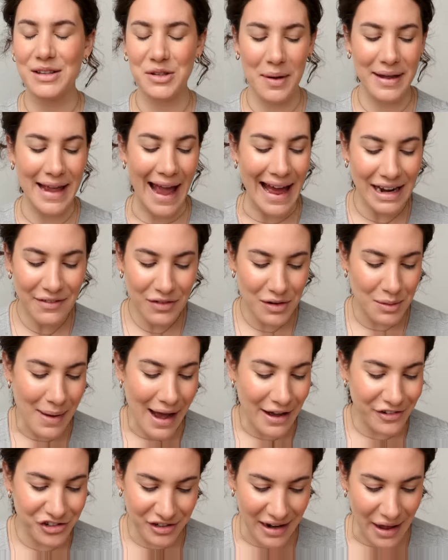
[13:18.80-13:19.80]
So I can't even
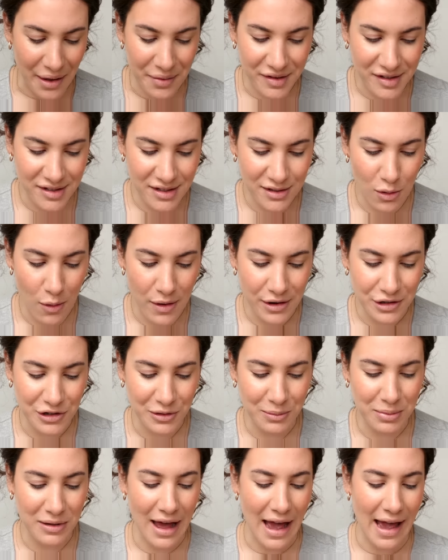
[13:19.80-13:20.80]
imagine how this is going to
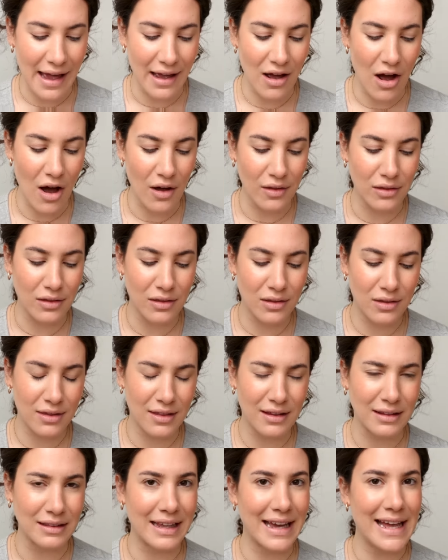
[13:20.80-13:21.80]
apply on
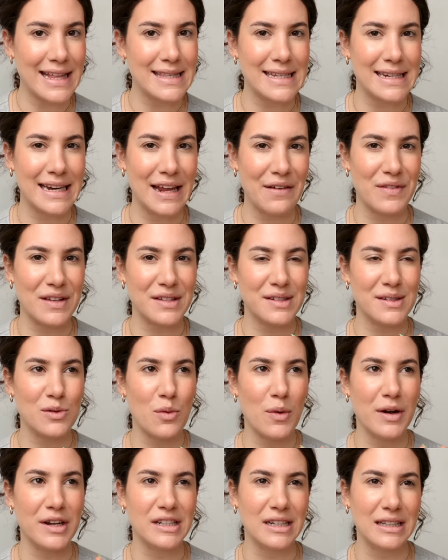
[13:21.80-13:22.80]
the lids and if this is
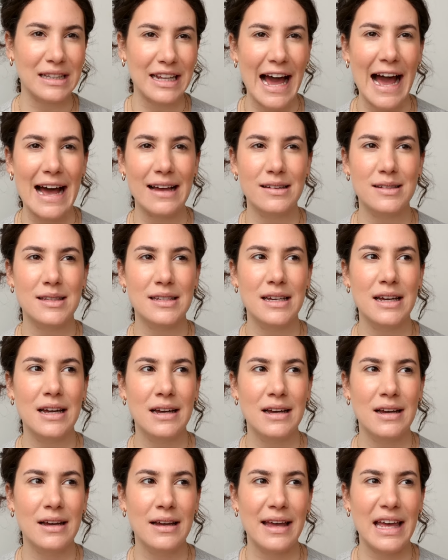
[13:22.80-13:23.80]
going to last,
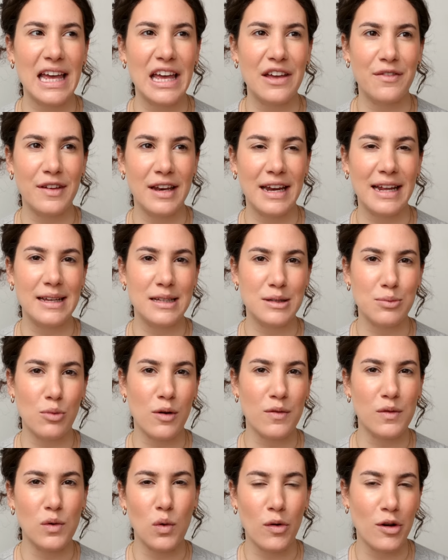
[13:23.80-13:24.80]
if it is more
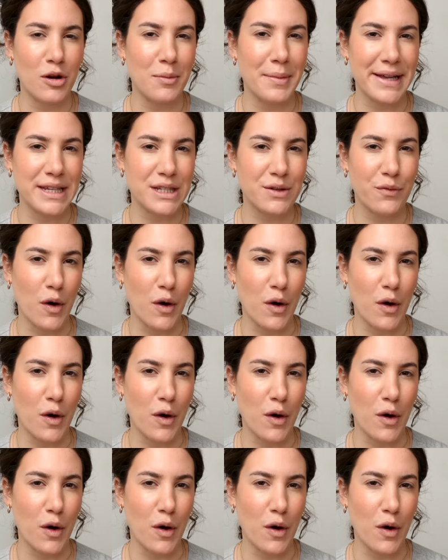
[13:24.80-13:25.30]
of an oil-based